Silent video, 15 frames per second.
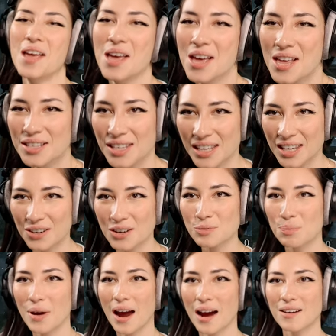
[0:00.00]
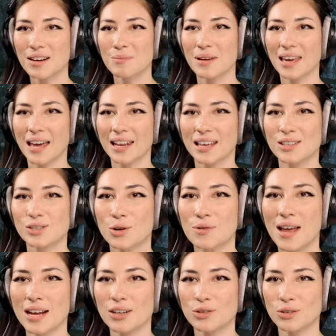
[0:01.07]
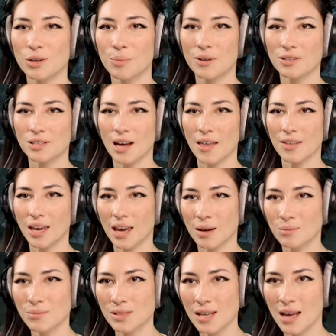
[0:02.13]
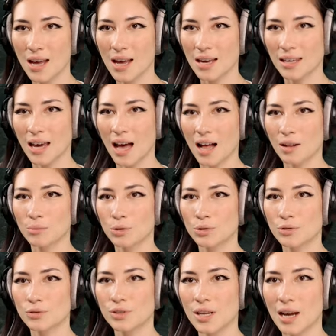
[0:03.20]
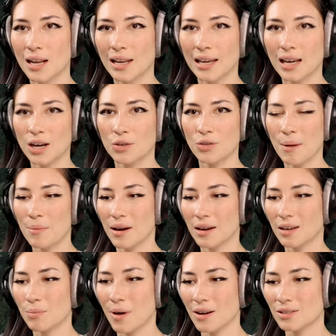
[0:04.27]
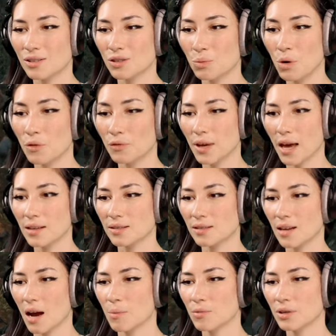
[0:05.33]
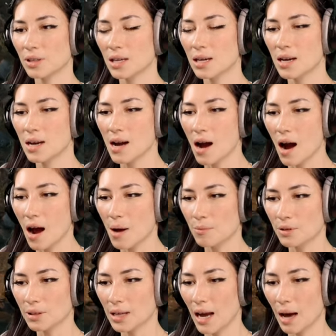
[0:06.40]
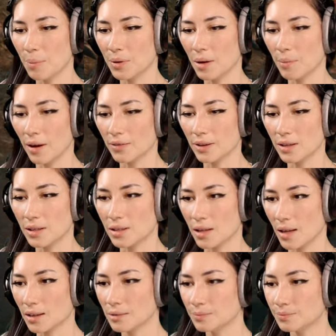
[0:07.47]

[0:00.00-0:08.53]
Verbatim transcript: Sekiro's parry mechanic is so natural in comparison to other games. Cal moves like a grandma in comparison to Wolf. Yes, I'm really, I'm really happy about this then.